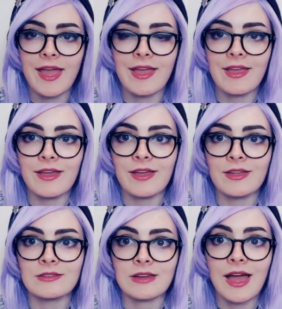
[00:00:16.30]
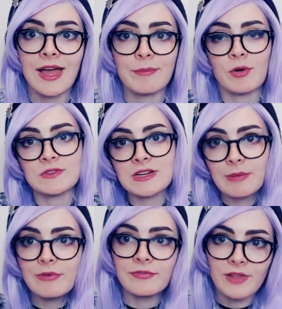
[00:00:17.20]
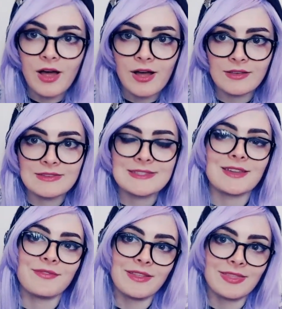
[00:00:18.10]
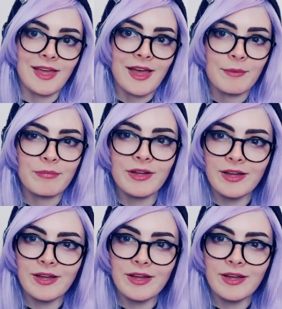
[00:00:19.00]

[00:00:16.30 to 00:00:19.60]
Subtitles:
And I posted a couple vlogs and stuff like that.